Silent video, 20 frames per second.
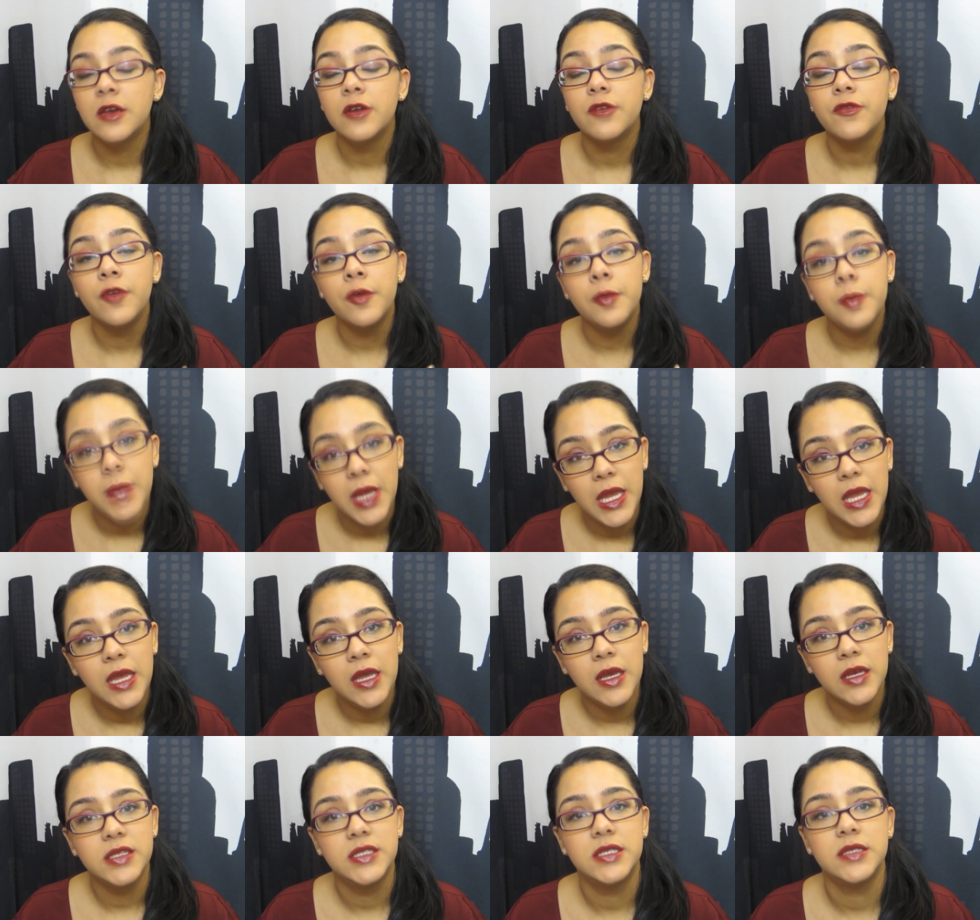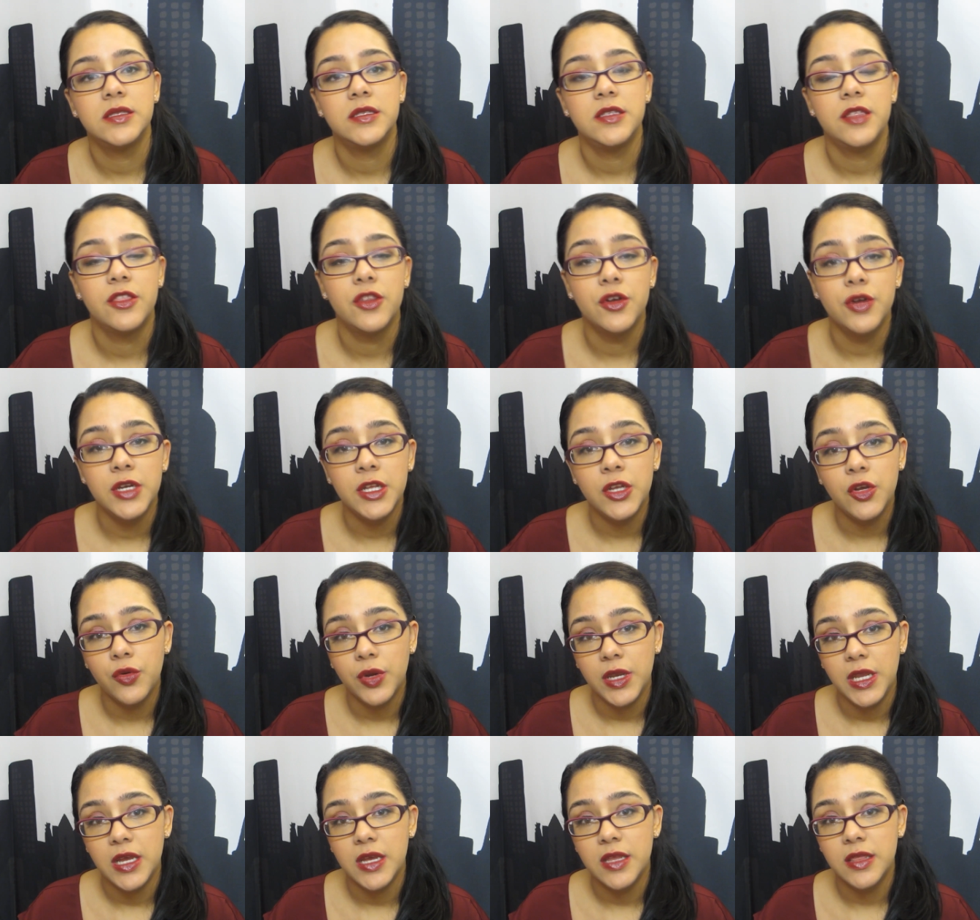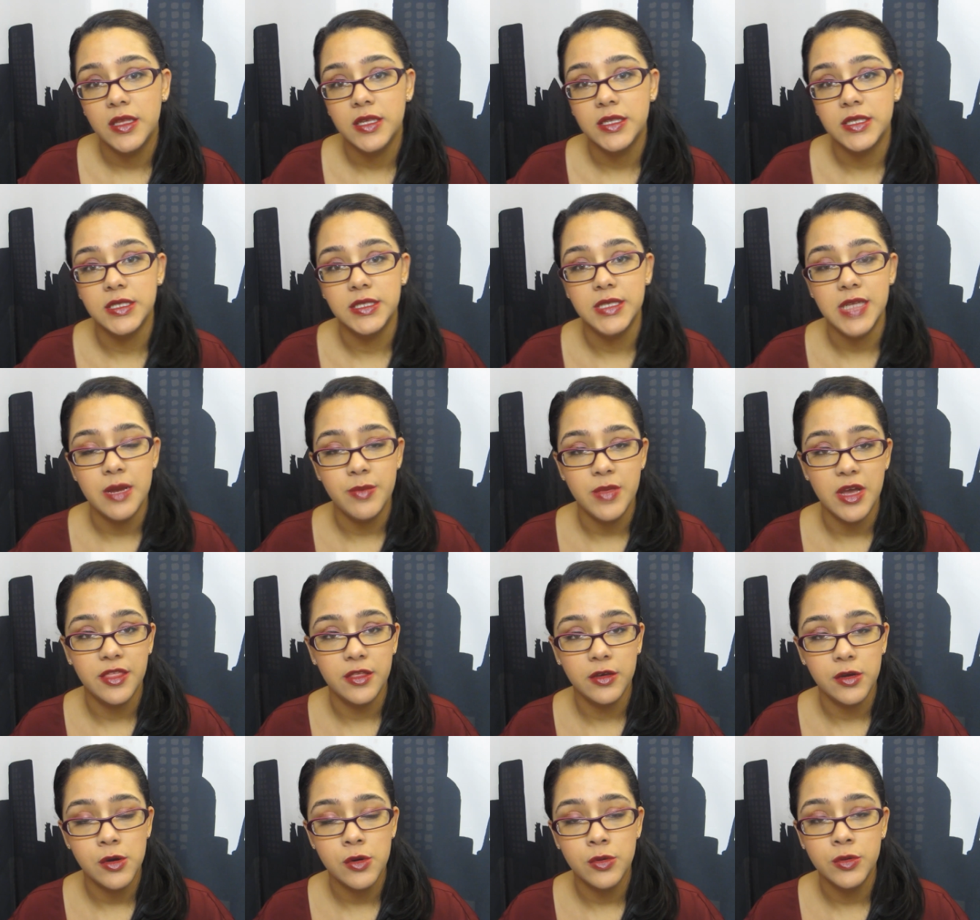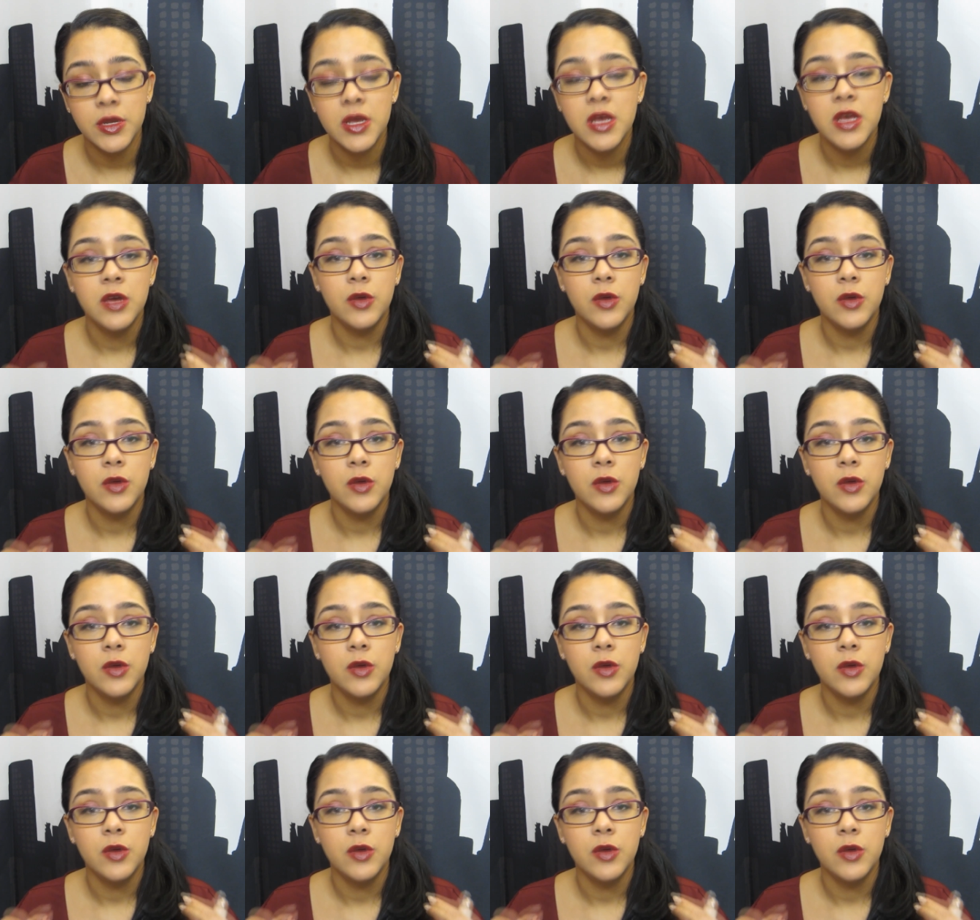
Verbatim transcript: For me, since the third ingredient in this is dimethicone,